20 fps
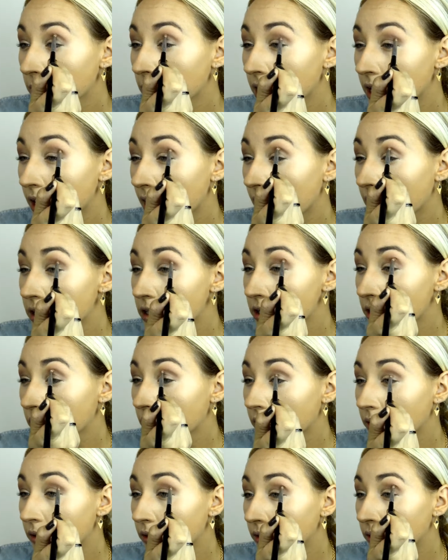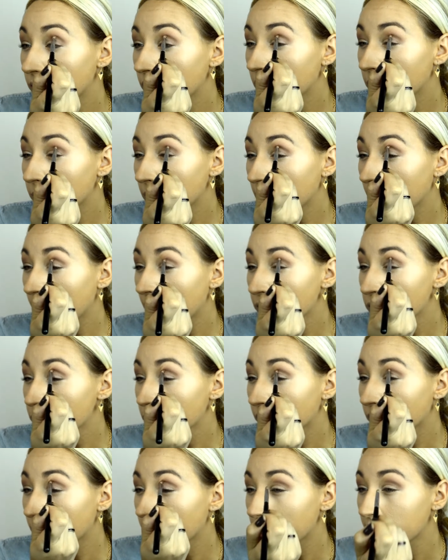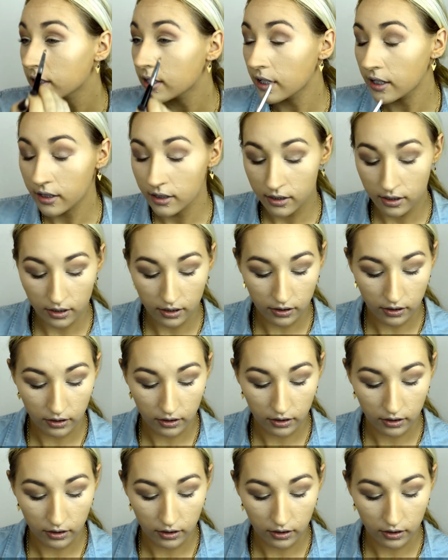where my natural crease is.